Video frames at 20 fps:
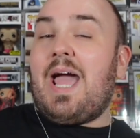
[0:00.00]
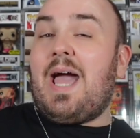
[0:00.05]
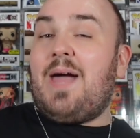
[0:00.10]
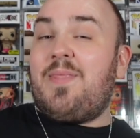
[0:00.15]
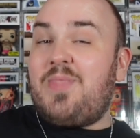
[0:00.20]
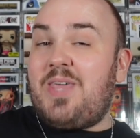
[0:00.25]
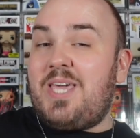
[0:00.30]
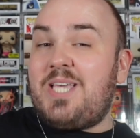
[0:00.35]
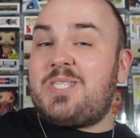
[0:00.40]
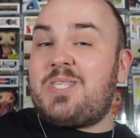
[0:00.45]

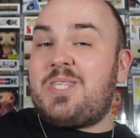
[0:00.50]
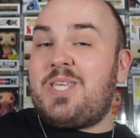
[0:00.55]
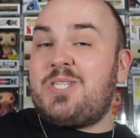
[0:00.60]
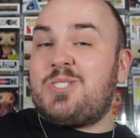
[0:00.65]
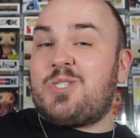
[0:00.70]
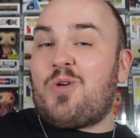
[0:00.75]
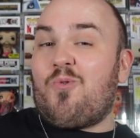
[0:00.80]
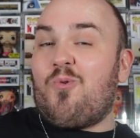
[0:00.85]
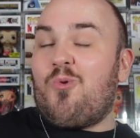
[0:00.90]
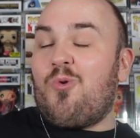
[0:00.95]
And these
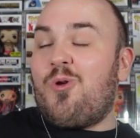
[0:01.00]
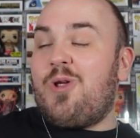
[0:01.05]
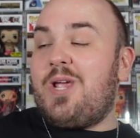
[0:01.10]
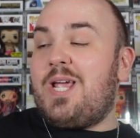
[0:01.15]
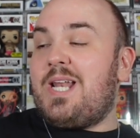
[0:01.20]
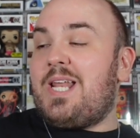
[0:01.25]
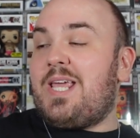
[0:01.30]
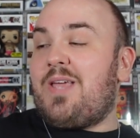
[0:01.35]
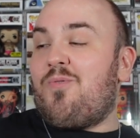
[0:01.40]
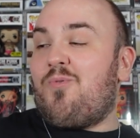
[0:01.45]
things are
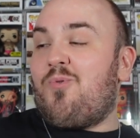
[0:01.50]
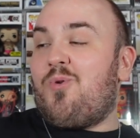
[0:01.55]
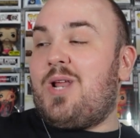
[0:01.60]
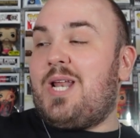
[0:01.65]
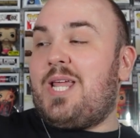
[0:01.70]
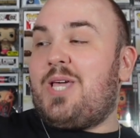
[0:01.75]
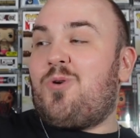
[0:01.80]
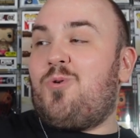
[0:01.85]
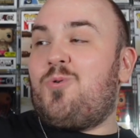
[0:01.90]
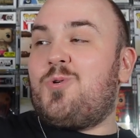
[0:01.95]
really,
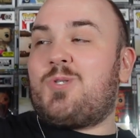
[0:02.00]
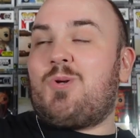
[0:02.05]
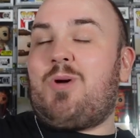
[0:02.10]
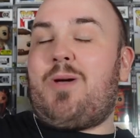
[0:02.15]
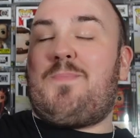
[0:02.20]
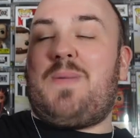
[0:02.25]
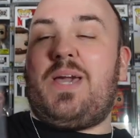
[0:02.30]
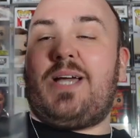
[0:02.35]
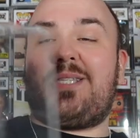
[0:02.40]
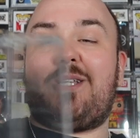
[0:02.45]
really cool. So I
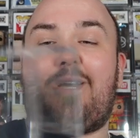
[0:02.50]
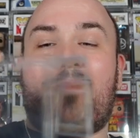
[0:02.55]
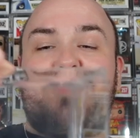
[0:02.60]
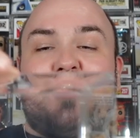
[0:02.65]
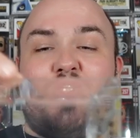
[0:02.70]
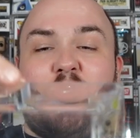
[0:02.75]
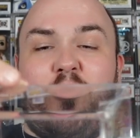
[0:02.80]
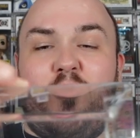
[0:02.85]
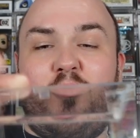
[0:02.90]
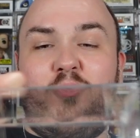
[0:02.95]
picked up
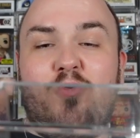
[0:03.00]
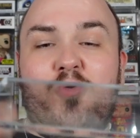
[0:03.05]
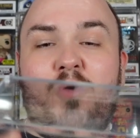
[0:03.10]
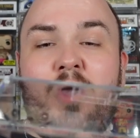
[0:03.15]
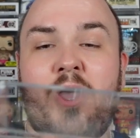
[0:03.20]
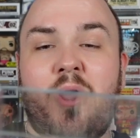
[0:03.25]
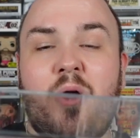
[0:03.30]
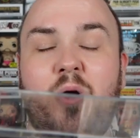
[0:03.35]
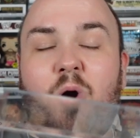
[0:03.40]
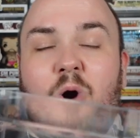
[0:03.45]
two
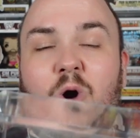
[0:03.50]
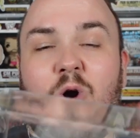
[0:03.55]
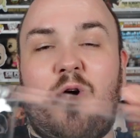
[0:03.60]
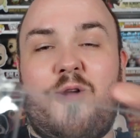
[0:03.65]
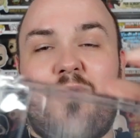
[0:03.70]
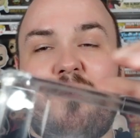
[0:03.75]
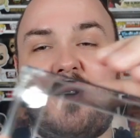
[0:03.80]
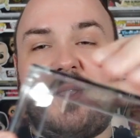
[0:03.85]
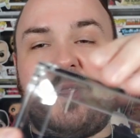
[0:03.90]
of